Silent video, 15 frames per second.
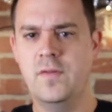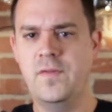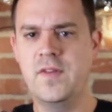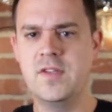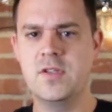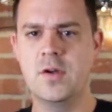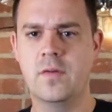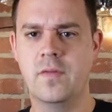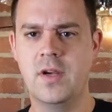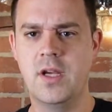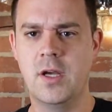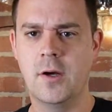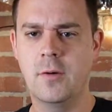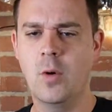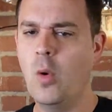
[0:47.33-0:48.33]
fist over
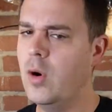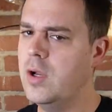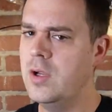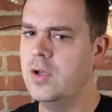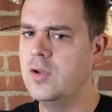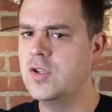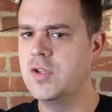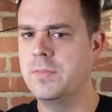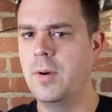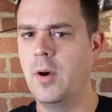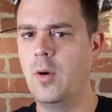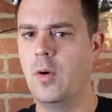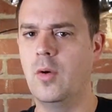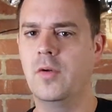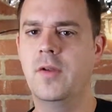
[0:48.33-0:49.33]
here, or you can use a
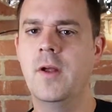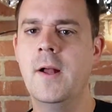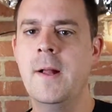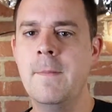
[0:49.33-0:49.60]
bow hold.